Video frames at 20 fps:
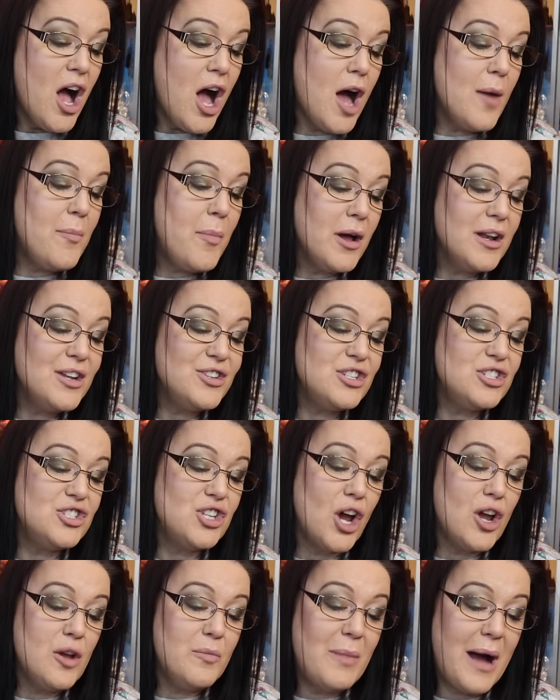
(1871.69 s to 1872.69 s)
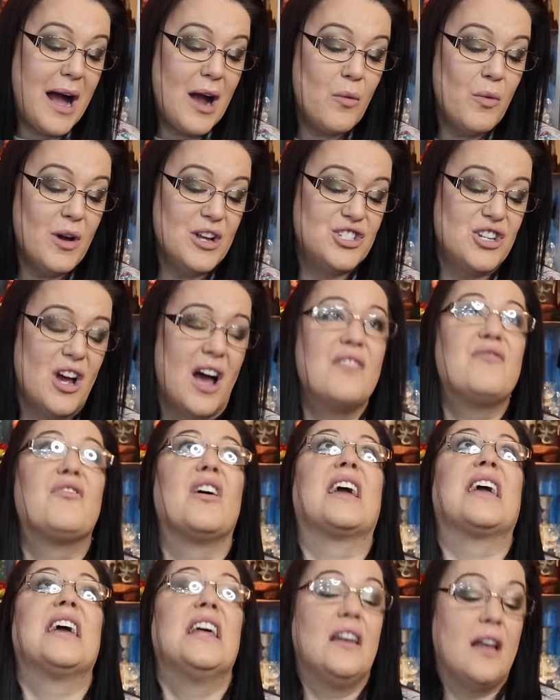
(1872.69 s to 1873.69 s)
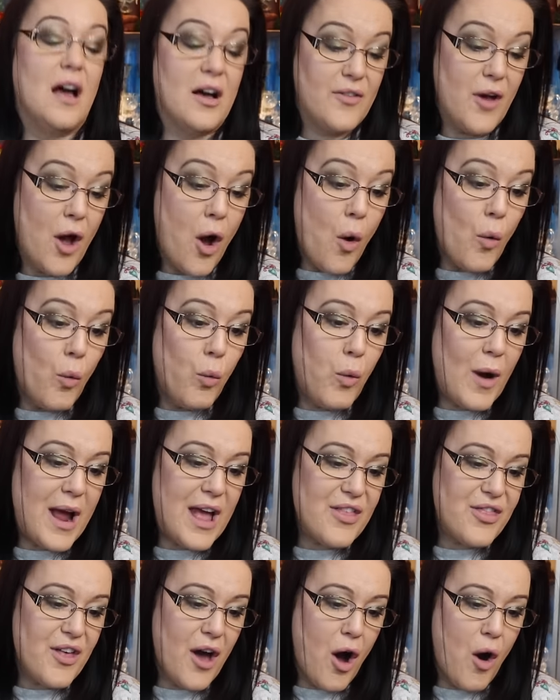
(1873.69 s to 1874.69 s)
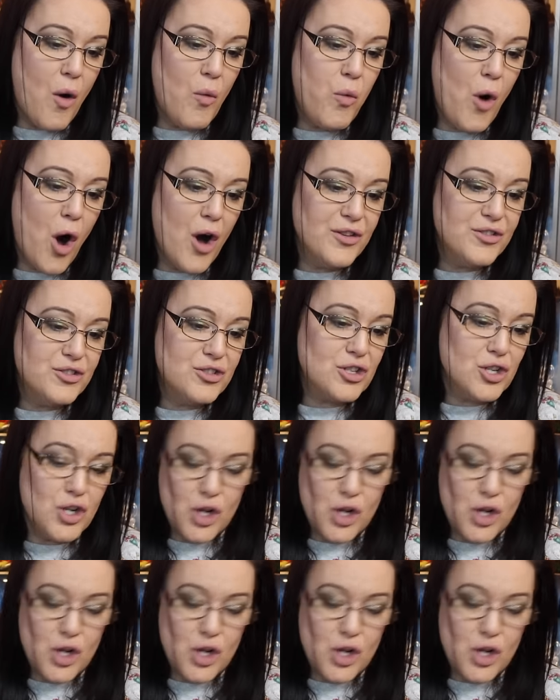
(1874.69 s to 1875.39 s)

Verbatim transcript: Herbology tote bag, which I freaking love, with a wand